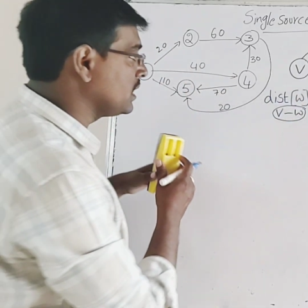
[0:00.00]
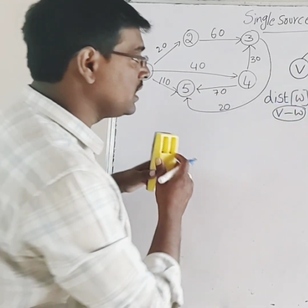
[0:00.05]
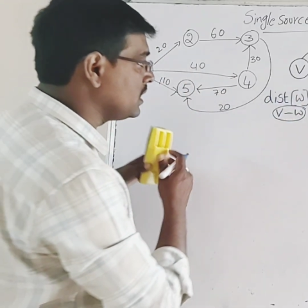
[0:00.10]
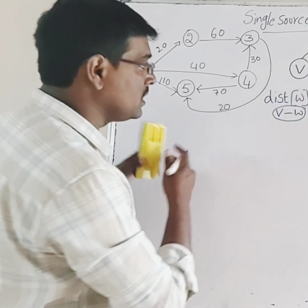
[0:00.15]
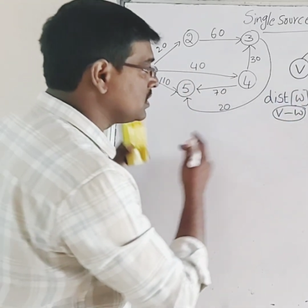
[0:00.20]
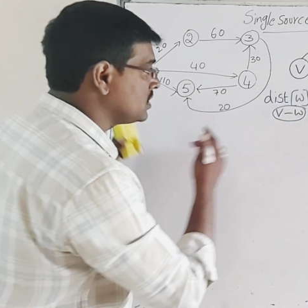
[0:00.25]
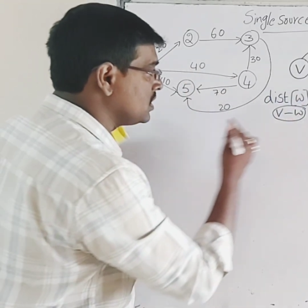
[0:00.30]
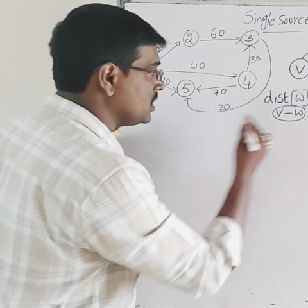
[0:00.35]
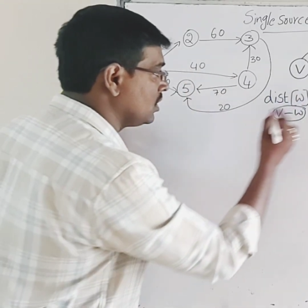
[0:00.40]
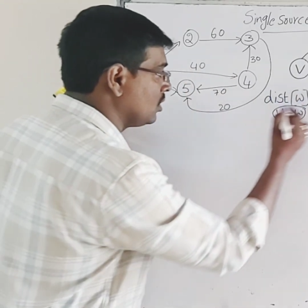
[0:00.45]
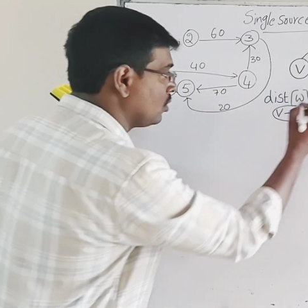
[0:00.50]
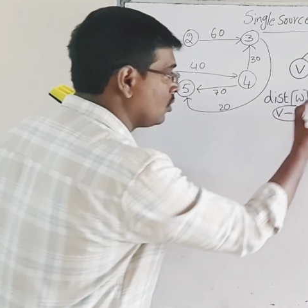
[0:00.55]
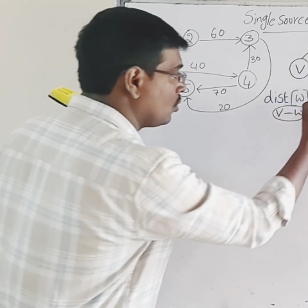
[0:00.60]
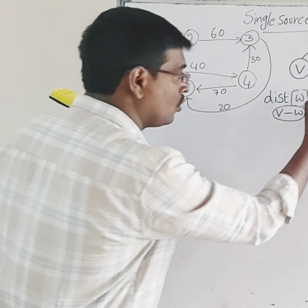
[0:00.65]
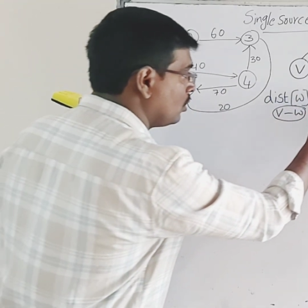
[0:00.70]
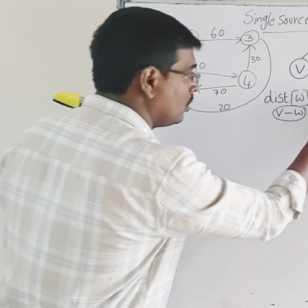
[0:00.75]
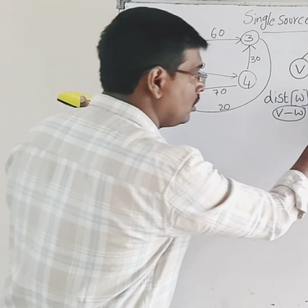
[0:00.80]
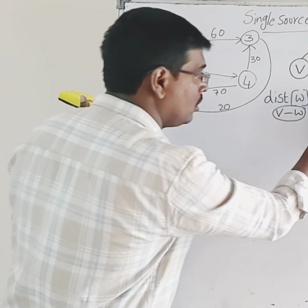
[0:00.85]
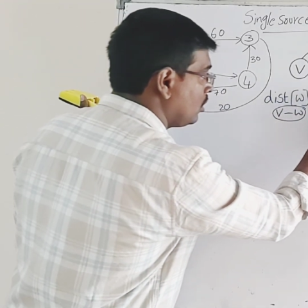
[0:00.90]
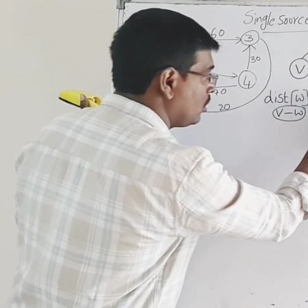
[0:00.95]
is
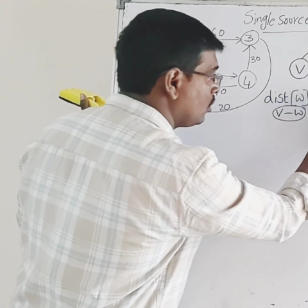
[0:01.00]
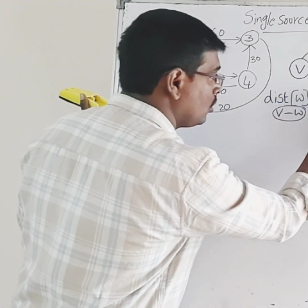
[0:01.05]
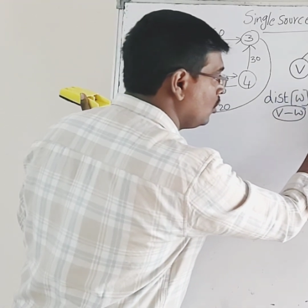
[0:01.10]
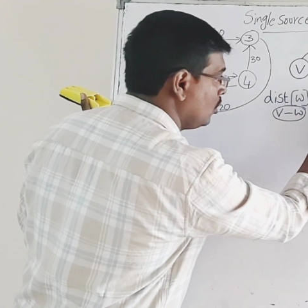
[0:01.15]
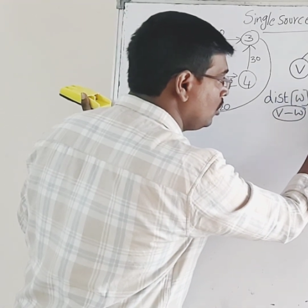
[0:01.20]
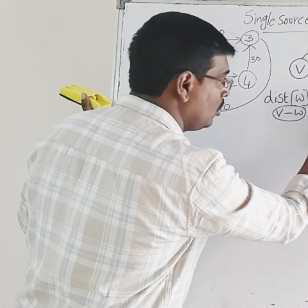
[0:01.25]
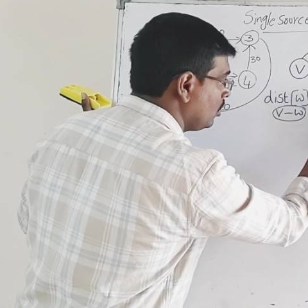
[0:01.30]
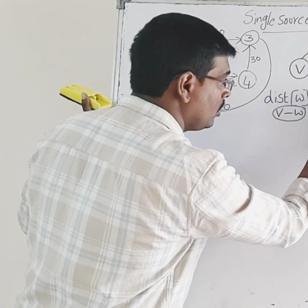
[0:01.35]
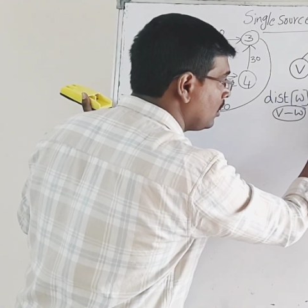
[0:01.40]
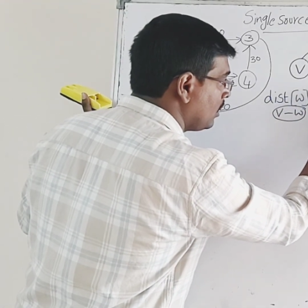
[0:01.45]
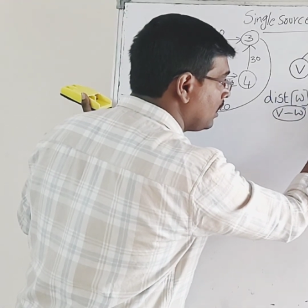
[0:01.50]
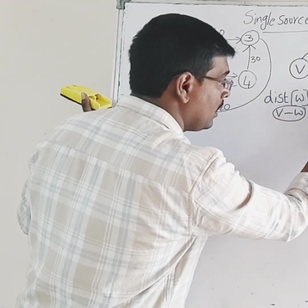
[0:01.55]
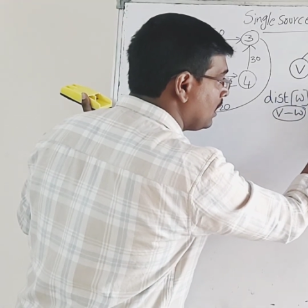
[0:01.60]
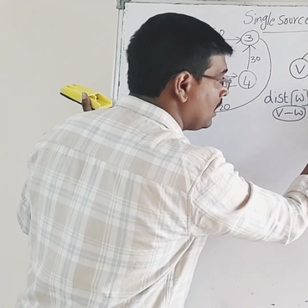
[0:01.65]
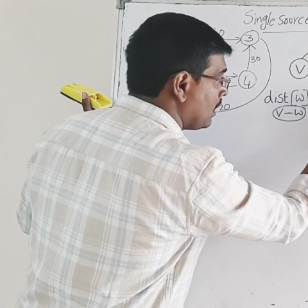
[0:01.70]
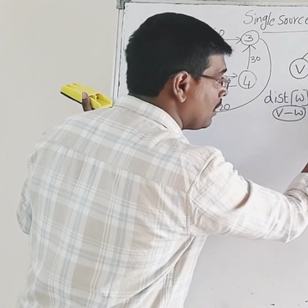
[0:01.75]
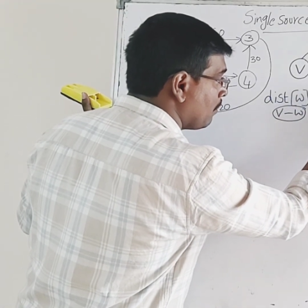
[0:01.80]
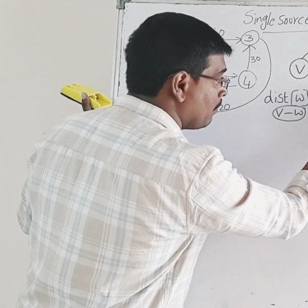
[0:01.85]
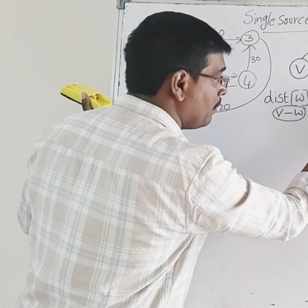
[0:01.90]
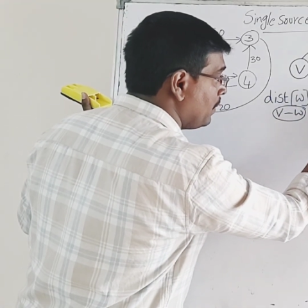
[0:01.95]
equal to
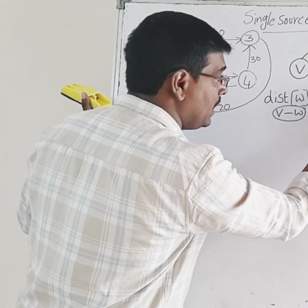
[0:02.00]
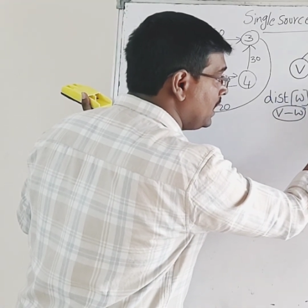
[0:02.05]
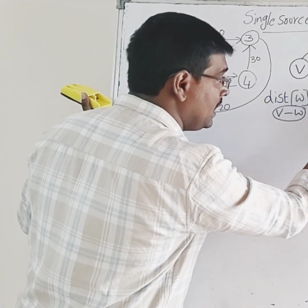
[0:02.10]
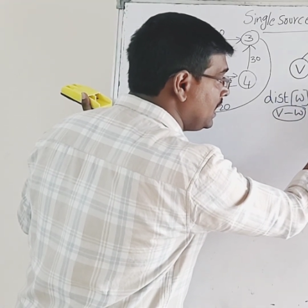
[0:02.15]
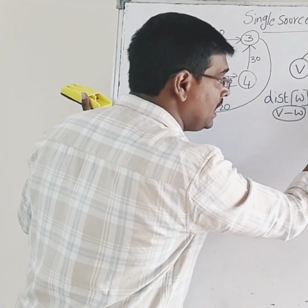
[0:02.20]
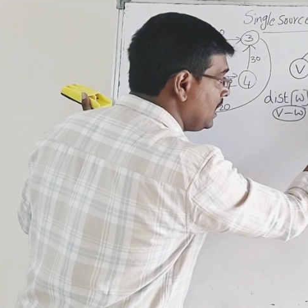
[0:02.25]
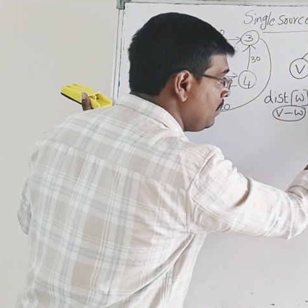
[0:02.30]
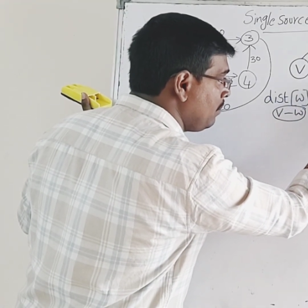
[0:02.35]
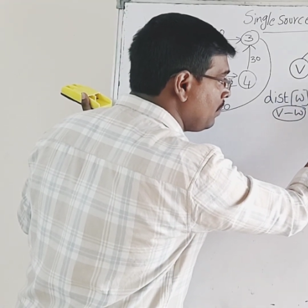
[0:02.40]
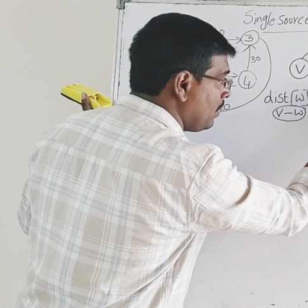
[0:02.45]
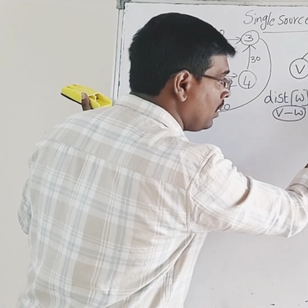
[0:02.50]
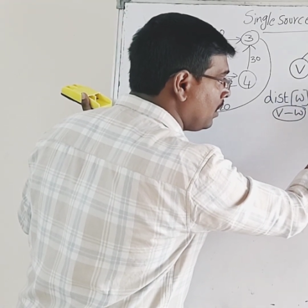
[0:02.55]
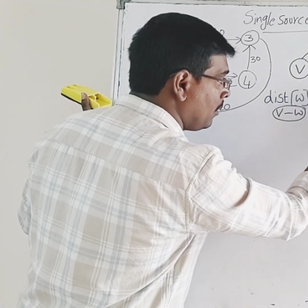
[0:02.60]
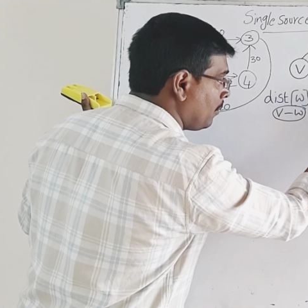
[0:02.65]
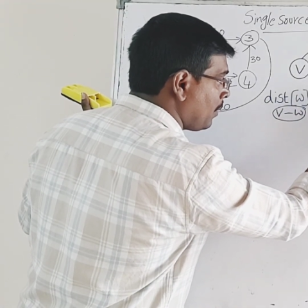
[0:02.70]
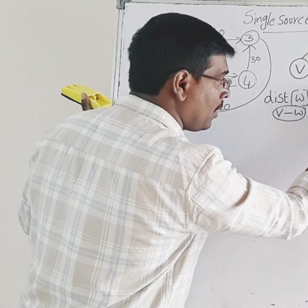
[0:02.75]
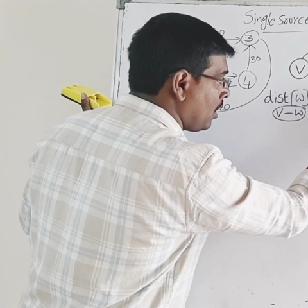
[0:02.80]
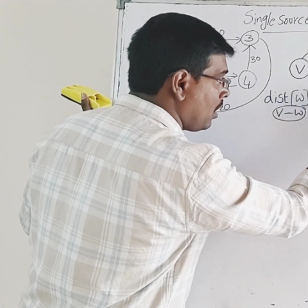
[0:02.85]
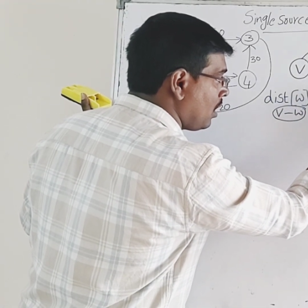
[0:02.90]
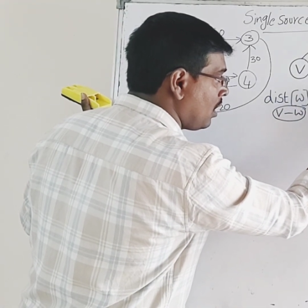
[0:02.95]
minimum
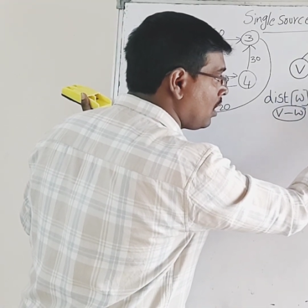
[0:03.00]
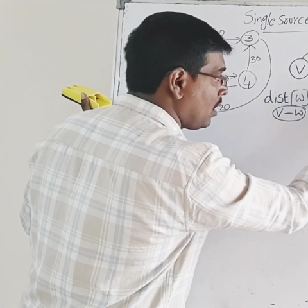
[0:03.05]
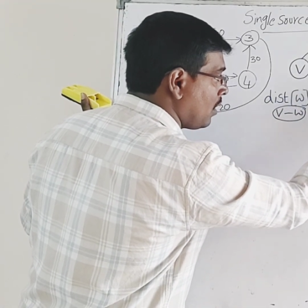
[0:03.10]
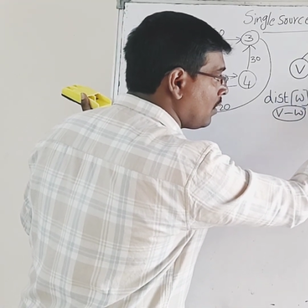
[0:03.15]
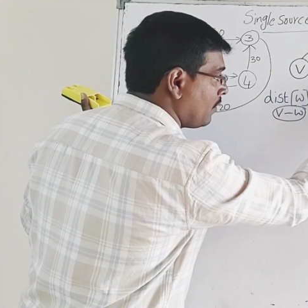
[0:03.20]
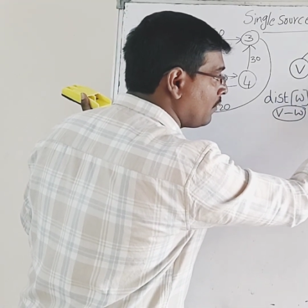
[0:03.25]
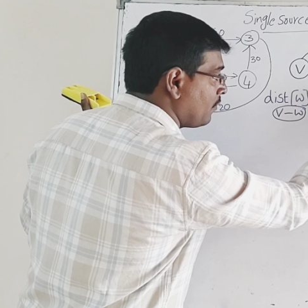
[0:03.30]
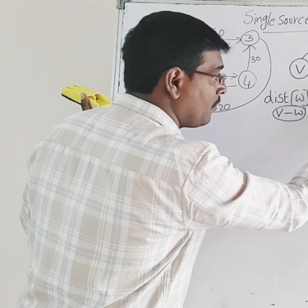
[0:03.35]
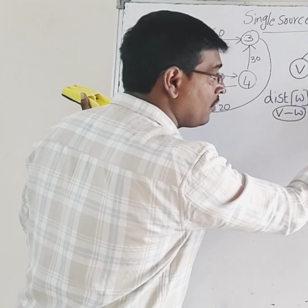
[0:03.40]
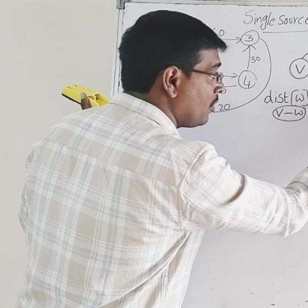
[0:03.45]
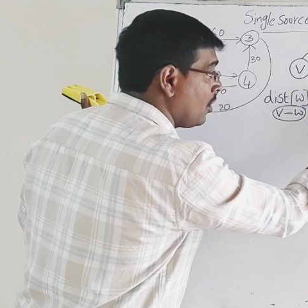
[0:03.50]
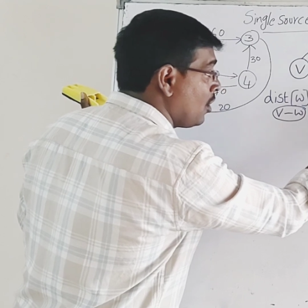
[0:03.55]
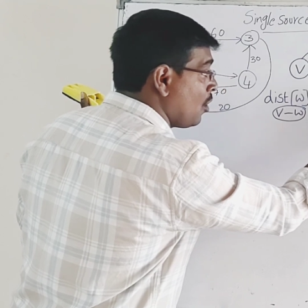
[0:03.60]
of.